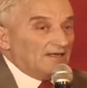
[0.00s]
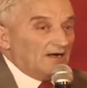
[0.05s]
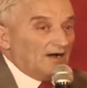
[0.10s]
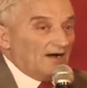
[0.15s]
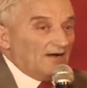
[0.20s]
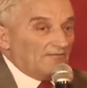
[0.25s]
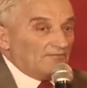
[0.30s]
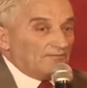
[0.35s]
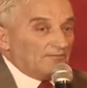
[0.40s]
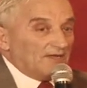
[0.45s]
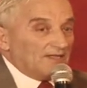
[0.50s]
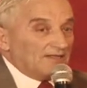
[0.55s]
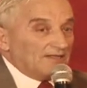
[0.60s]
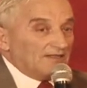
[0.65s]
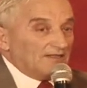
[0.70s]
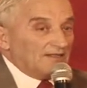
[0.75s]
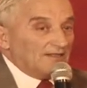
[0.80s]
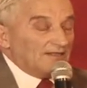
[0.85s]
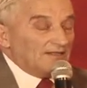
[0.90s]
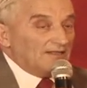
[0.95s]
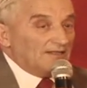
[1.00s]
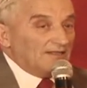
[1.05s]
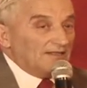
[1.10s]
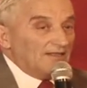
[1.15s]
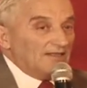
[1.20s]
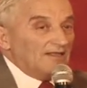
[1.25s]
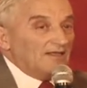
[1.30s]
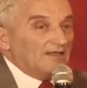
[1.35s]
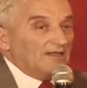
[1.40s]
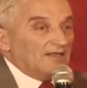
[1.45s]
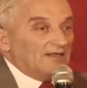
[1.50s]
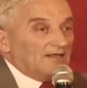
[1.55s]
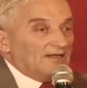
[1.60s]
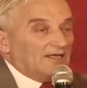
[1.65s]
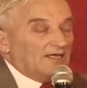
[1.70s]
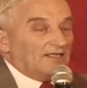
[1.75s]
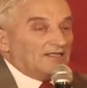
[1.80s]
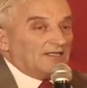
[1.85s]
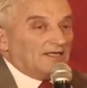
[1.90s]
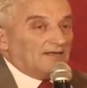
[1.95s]
Hoffman?
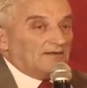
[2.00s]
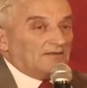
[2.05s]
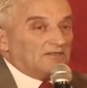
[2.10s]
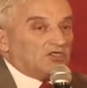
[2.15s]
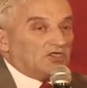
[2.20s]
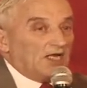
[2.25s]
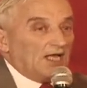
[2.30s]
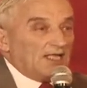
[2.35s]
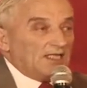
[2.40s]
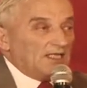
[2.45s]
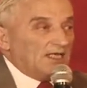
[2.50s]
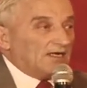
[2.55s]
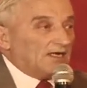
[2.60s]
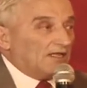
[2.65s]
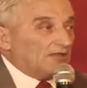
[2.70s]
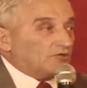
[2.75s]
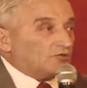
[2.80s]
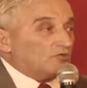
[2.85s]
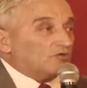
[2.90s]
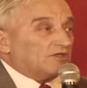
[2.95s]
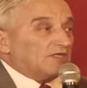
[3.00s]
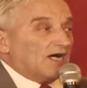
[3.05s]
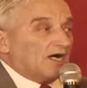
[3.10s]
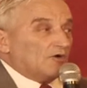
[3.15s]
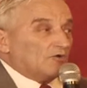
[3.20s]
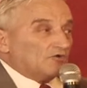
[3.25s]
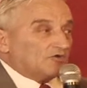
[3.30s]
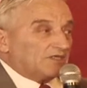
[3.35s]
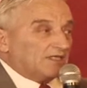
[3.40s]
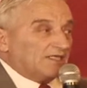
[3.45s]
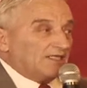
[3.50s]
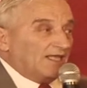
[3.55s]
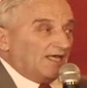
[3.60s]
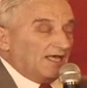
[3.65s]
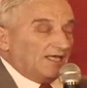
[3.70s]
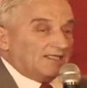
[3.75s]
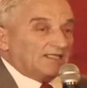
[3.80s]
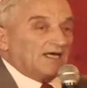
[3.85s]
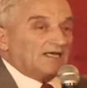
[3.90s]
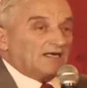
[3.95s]
In general
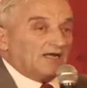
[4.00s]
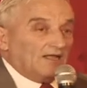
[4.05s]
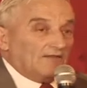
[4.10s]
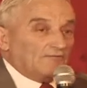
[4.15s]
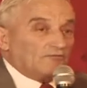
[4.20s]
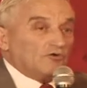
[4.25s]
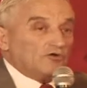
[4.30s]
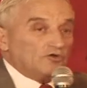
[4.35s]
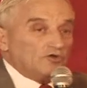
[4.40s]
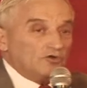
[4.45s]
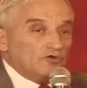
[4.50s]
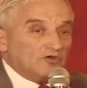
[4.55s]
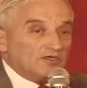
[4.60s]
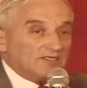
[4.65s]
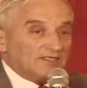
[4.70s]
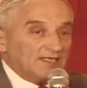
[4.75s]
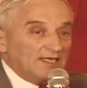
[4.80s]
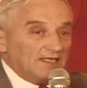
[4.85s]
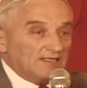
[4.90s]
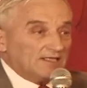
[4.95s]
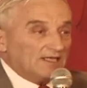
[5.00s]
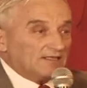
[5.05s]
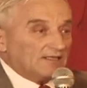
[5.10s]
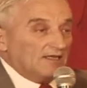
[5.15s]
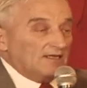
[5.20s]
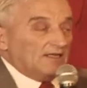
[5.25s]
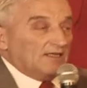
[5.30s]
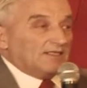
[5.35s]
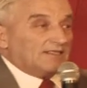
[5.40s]
2008, I ran for U.S. Senate.